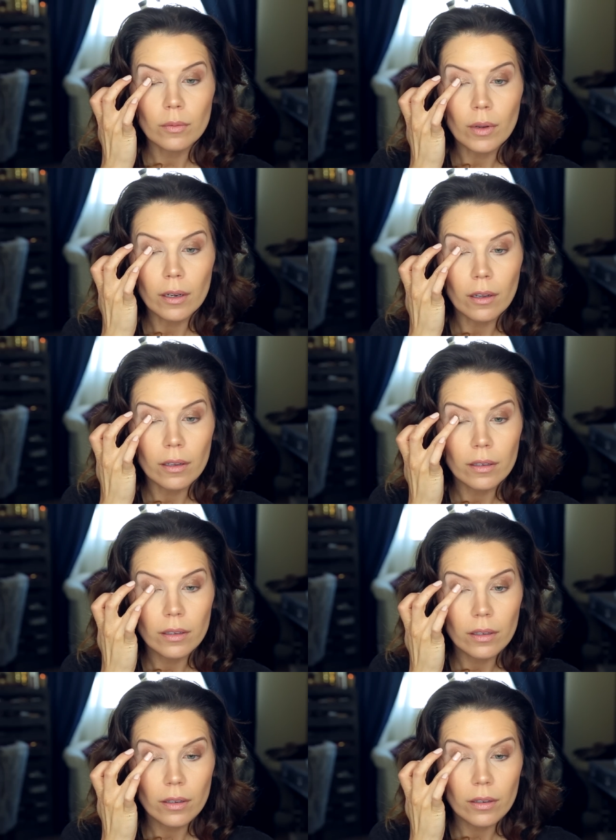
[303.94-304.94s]
Why not?
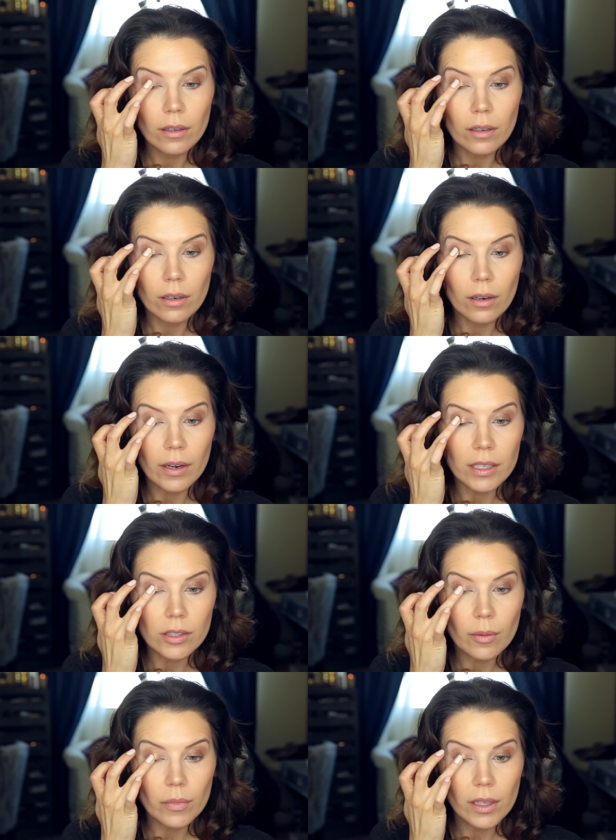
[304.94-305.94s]
All right,
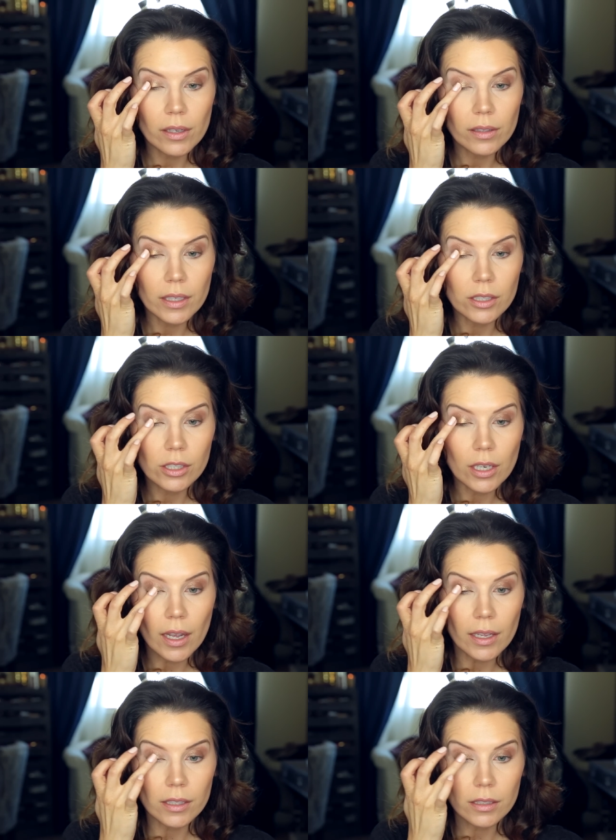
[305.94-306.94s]
so I'm literally
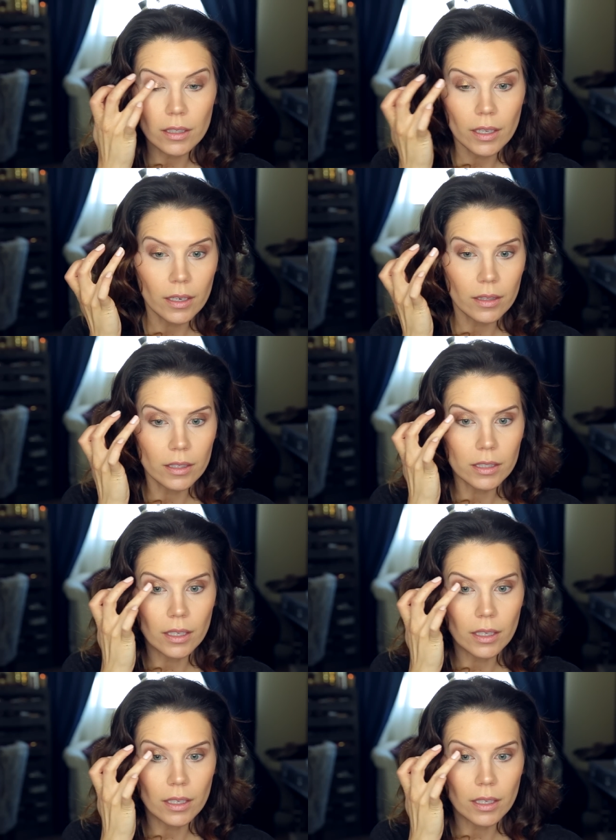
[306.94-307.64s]
just hitting the